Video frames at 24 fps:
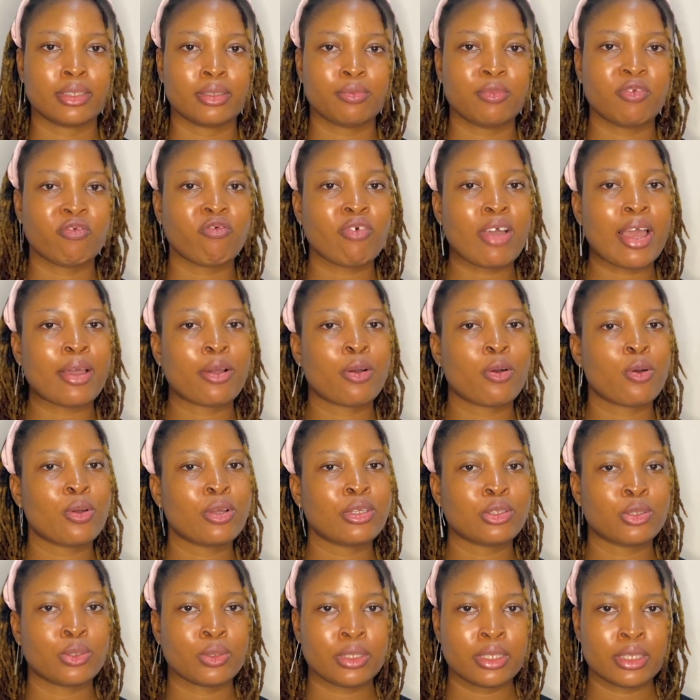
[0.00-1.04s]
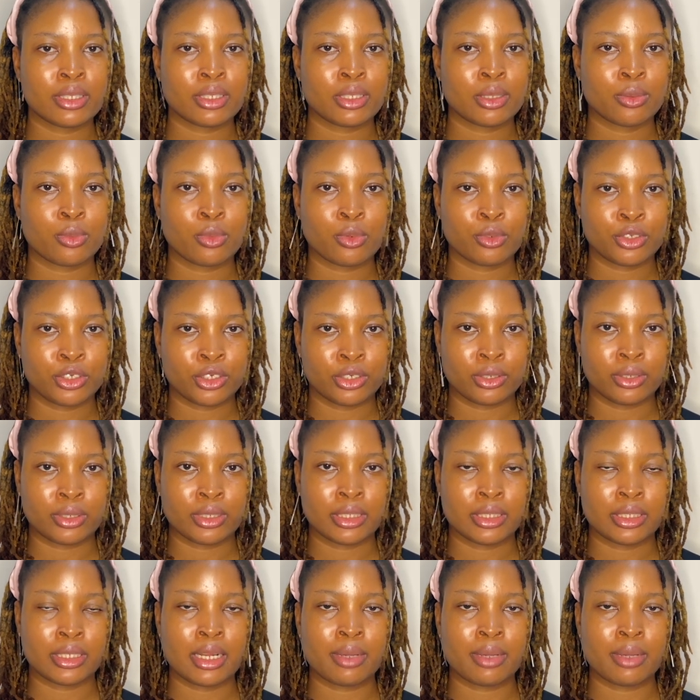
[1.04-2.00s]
Before I go into these emotions,